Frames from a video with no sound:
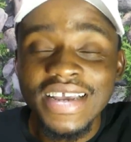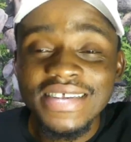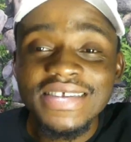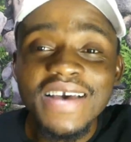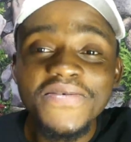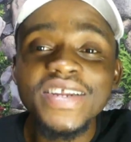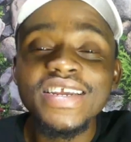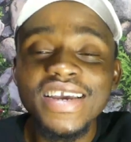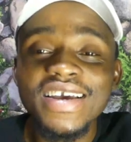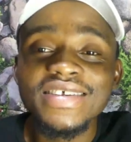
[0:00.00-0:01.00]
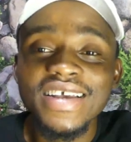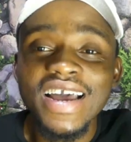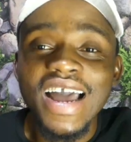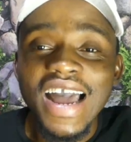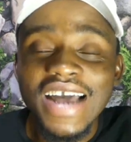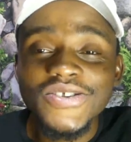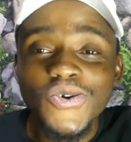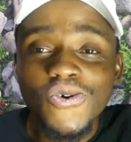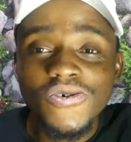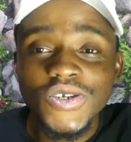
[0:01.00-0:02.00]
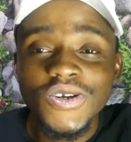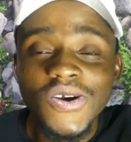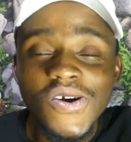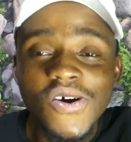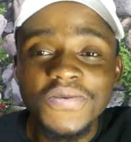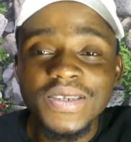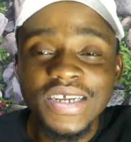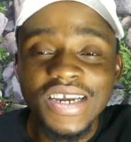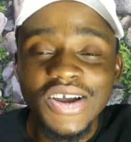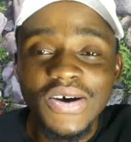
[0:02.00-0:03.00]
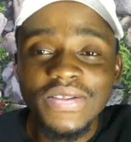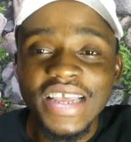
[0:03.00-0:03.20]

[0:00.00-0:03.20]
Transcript: 7 years as coach of Senegal.